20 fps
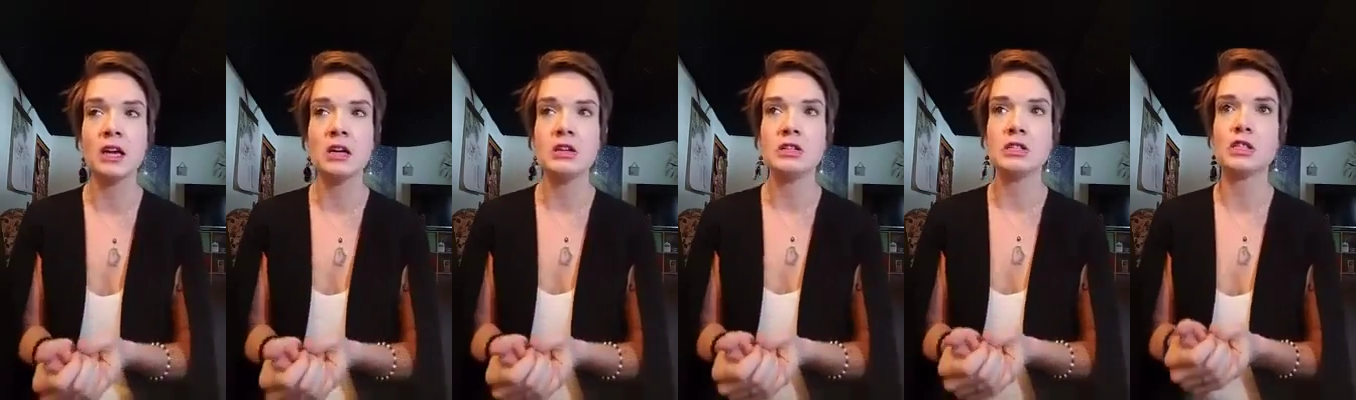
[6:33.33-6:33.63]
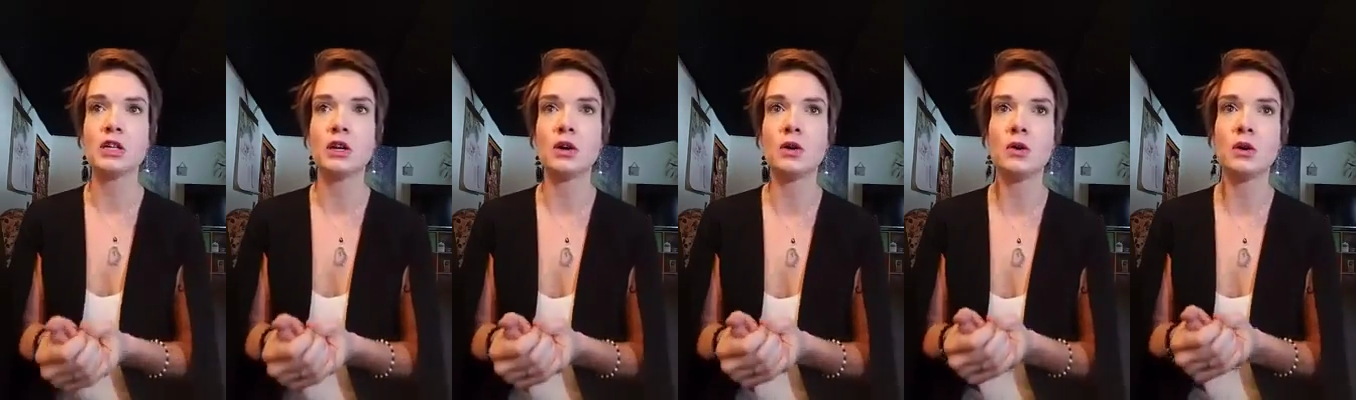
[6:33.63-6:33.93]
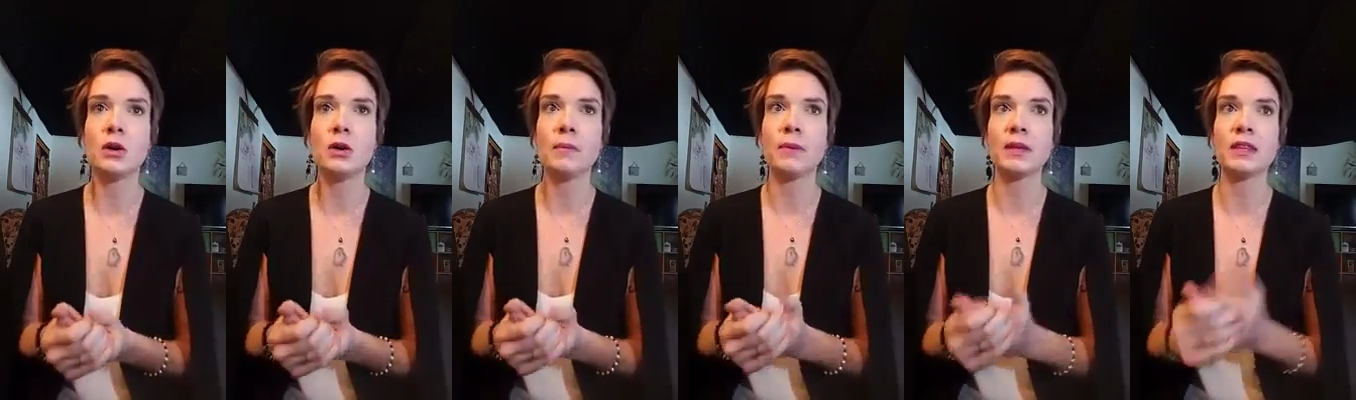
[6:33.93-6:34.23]

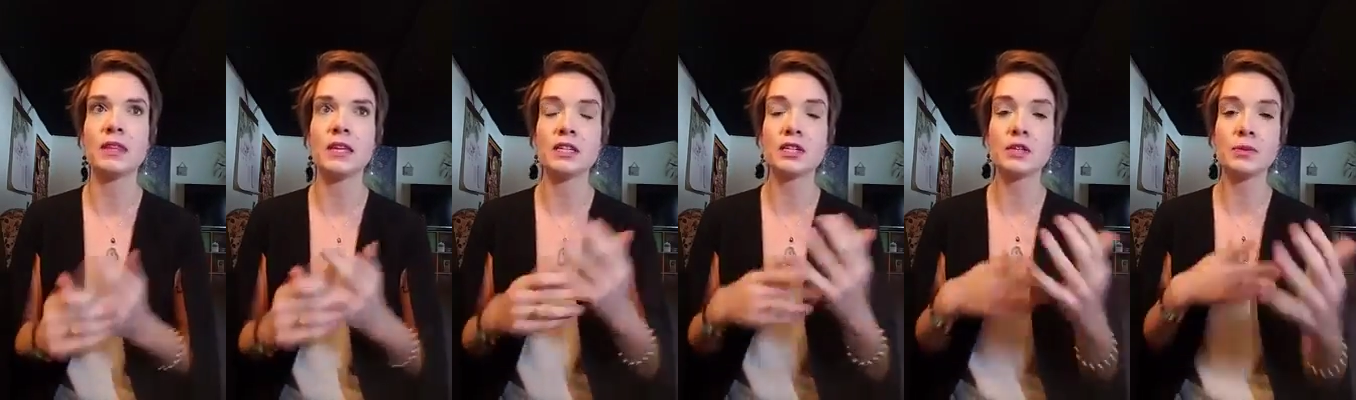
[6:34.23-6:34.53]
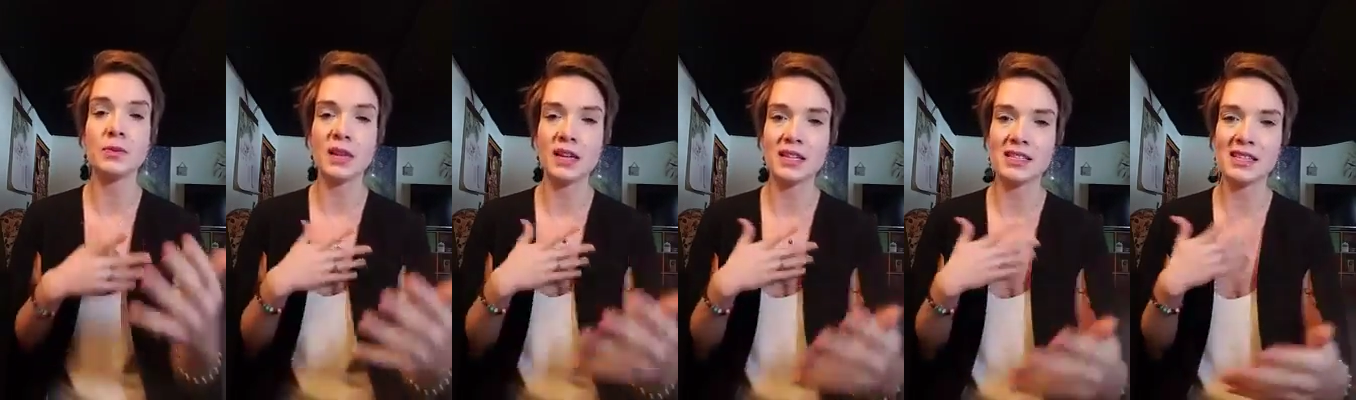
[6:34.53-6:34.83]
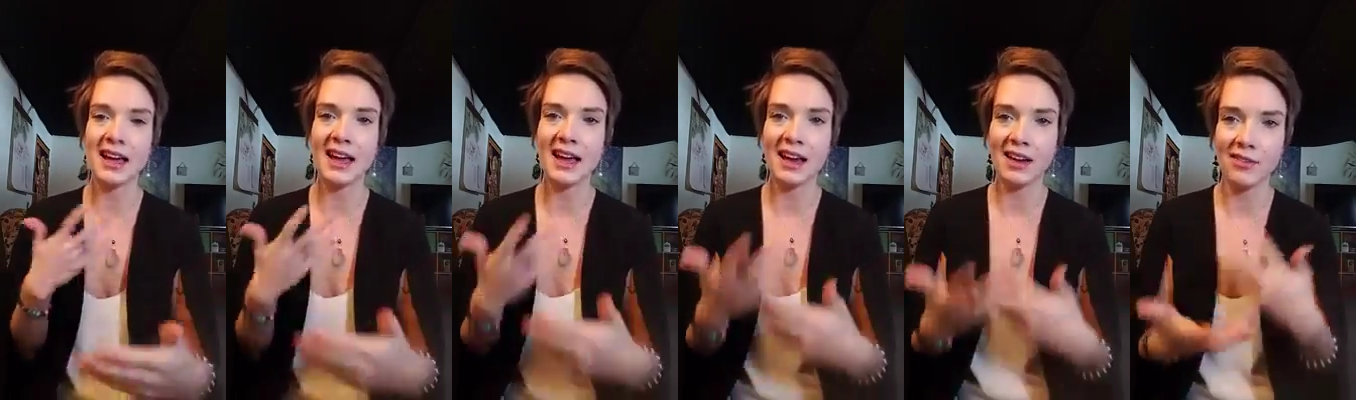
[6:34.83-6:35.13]
So, but these are because I
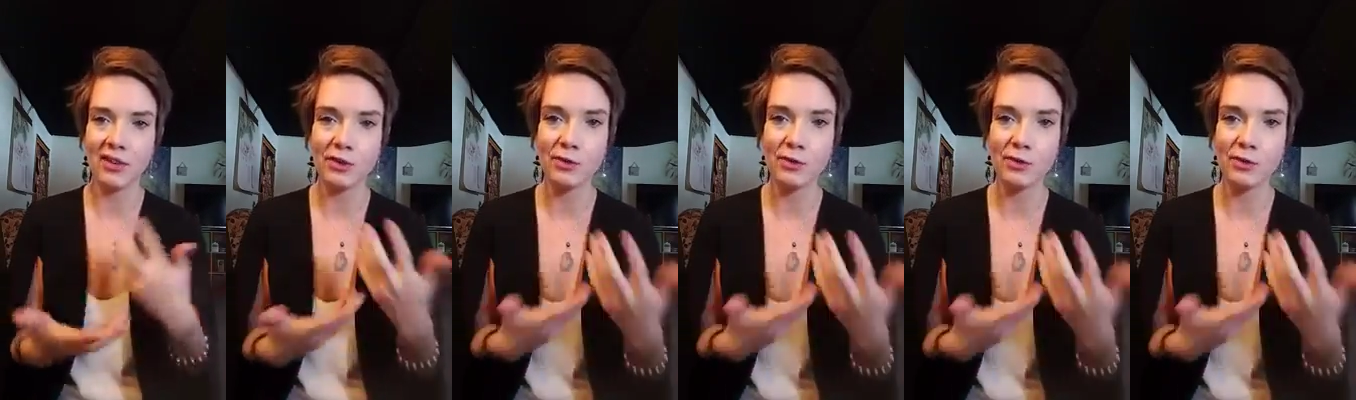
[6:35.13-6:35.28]
have